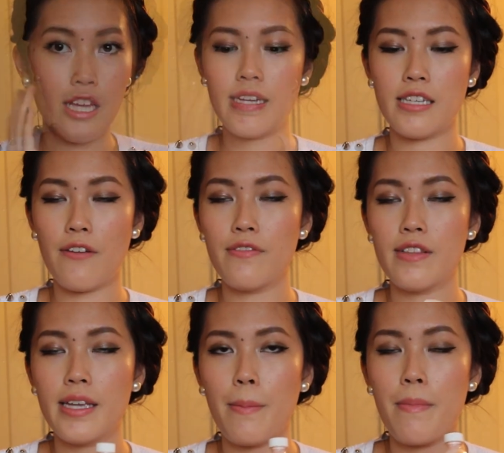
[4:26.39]
It
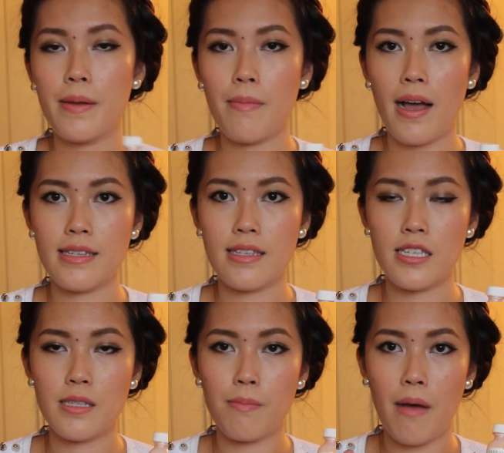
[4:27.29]
definitely
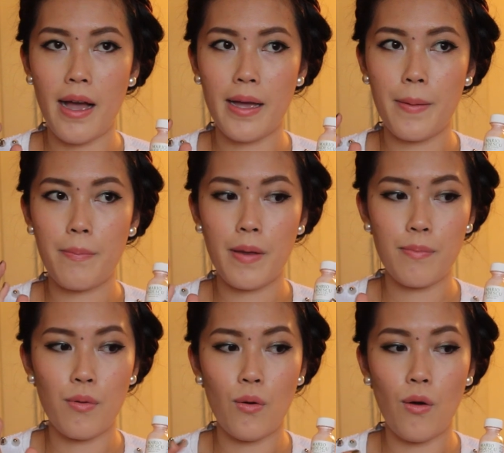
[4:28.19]
minimizes my
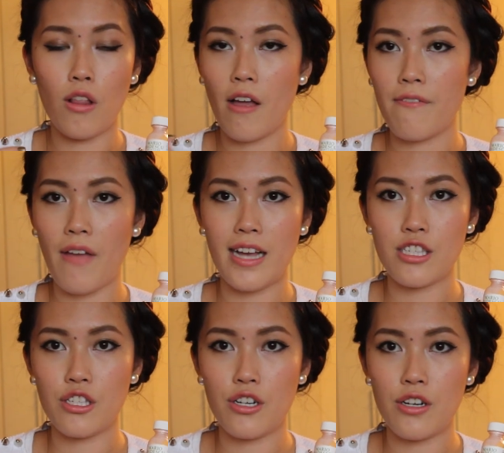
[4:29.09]
pimple a lot
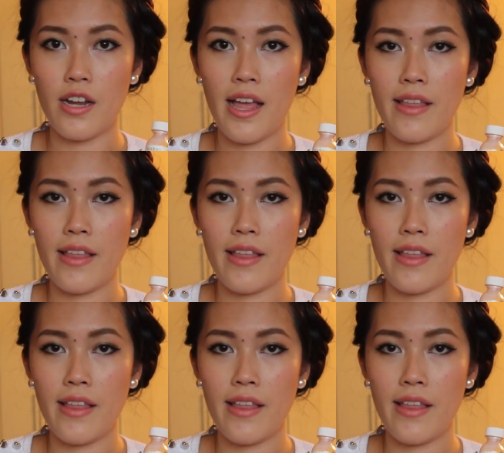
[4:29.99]
faster